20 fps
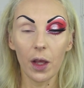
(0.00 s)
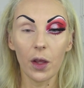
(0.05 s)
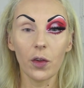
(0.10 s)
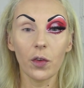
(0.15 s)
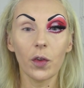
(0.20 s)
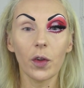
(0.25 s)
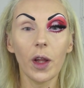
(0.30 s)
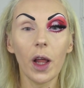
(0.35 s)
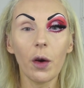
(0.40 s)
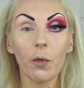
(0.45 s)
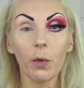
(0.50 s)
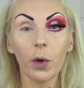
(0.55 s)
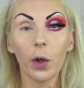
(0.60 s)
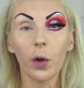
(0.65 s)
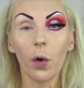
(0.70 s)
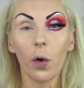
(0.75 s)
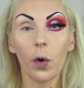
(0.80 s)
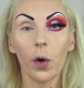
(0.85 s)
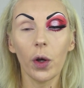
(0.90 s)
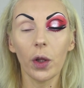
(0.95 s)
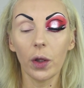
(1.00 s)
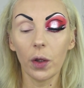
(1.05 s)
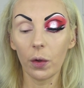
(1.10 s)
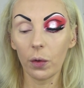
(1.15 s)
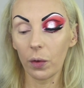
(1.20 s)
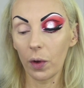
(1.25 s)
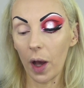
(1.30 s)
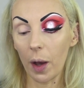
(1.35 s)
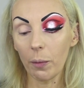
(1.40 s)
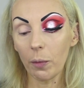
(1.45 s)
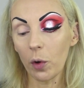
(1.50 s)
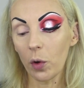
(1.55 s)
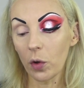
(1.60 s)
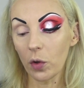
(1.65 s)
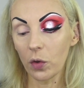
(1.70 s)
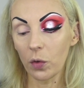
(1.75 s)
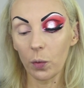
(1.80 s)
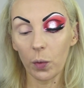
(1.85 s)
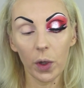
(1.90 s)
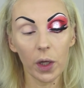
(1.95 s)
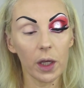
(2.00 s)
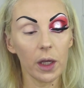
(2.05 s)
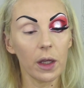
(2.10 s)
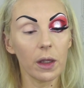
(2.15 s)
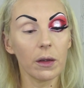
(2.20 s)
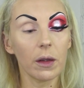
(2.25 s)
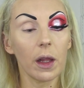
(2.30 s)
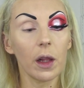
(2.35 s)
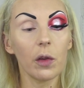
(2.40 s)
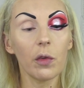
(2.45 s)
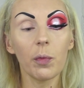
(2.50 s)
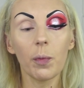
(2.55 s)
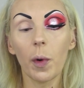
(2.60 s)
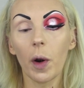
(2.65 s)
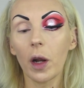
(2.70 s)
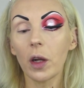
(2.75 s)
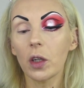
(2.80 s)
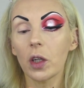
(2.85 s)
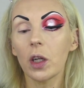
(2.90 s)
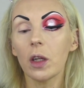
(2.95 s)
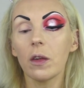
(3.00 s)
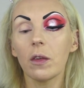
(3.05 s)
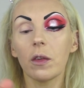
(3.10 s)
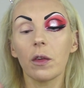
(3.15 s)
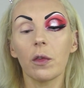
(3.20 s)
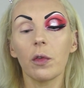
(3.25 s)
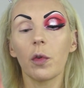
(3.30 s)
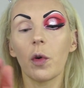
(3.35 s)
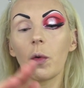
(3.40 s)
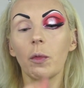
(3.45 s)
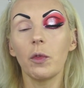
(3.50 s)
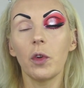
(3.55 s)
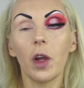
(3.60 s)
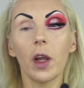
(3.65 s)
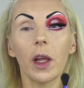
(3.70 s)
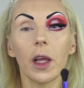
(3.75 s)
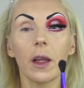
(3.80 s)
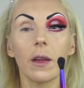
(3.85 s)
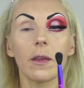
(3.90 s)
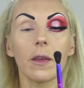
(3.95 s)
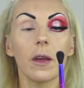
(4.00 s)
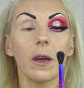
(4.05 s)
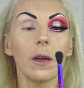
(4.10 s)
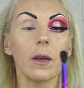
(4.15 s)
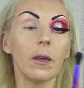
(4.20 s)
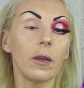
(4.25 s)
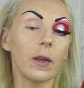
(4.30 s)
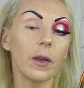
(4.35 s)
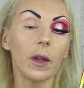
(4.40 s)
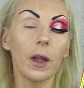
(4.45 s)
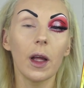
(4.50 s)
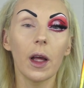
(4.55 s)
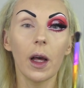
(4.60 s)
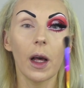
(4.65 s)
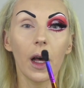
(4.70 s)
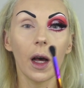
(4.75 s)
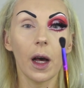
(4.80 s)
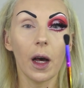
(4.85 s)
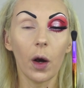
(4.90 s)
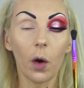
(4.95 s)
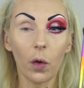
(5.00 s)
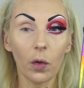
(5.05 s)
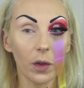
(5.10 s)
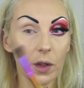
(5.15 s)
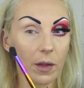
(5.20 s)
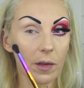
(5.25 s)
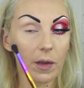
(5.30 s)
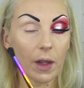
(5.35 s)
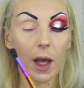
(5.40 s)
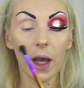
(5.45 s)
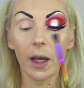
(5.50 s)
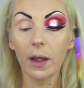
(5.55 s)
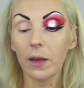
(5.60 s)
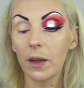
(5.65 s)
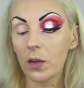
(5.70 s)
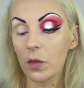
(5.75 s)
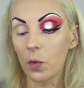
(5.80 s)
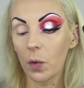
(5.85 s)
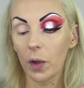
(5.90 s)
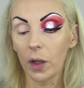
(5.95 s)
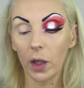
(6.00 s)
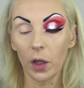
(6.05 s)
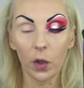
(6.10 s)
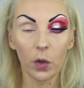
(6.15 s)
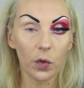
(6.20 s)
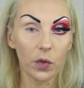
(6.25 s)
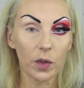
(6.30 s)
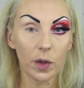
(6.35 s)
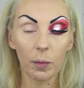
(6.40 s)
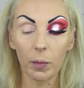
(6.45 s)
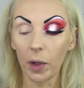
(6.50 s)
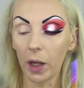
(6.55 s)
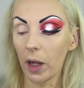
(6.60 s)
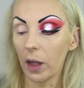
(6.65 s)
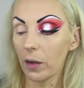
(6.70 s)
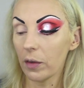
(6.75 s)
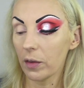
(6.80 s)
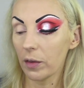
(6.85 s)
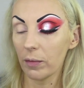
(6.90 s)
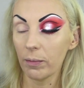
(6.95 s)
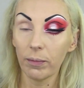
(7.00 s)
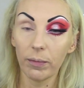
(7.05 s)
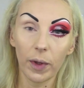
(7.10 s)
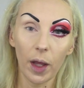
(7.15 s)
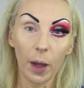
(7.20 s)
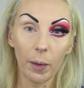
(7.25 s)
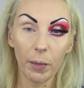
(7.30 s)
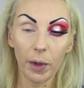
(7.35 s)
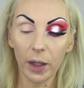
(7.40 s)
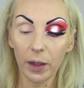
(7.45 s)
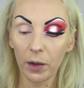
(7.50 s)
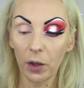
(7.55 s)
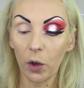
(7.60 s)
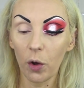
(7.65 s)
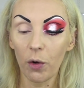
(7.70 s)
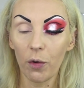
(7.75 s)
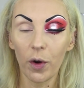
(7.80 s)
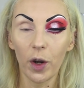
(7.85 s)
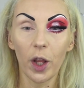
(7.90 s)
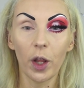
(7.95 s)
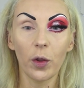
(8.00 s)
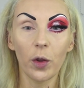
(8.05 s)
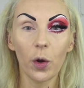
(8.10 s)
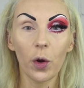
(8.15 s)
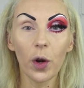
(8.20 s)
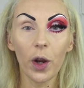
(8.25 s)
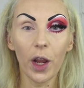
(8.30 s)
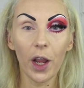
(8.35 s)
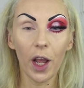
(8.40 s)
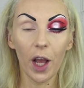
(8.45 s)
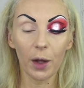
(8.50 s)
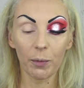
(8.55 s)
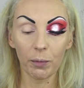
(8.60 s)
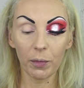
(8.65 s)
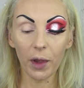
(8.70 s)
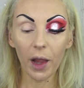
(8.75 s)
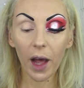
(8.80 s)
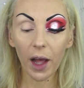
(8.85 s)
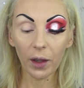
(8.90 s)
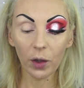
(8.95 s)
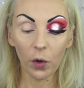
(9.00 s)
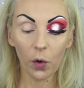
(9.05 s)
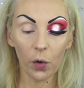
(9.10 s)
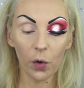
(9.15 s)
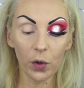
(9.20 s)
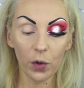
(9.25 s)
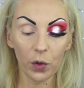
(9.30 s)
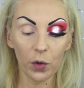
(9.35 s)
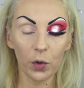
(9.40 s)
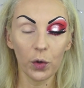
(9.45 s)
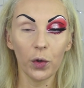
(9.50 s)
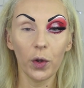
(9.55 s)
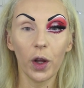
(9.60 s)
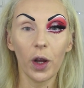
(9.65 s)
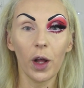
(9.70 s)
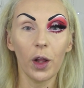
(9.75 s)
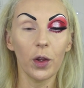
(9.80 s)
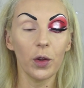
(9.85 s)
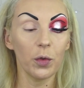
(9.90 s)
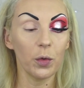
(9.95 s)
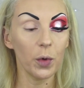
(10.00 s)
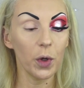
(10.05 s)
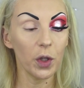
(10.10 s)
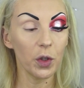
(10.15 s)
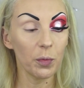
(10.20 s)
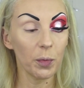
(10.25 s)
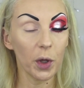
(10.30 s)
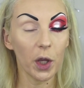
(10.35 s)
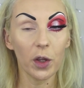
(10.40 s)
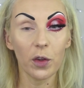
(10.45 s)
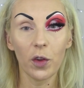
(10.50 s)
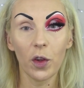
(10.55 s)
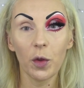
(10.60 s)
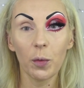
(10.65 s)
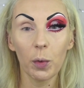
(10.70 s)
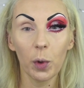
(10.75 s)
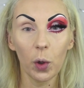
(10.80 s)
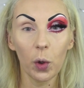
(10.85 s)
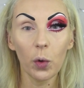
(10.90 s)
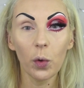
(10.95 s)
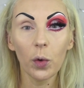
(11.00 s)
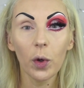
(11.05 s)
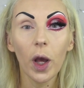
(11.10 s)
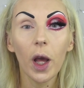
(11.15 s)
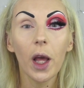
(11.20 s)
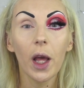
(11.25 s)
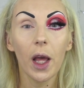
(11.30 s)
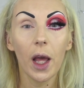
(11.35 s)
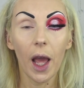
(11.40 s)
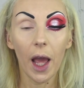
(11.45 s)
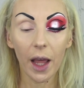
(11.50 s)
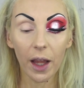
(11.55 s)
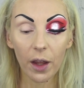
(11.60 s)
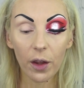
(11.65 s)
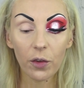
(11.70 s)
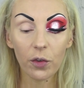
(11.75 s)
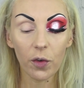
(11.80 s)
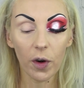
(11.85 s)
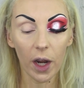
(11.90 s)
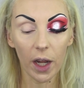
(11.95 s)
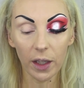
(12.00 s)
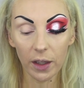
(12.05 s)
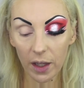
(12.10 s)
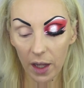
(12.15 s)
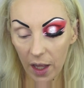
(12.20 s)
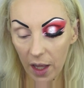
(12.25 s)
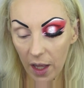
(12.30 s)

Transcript: So now we're going, I'm going with e l f brushes from J K S A. Uh, on this eye, this one I use someone else. I mean, they're already dirty. I'm not going through the color switch because it's blue and it's red.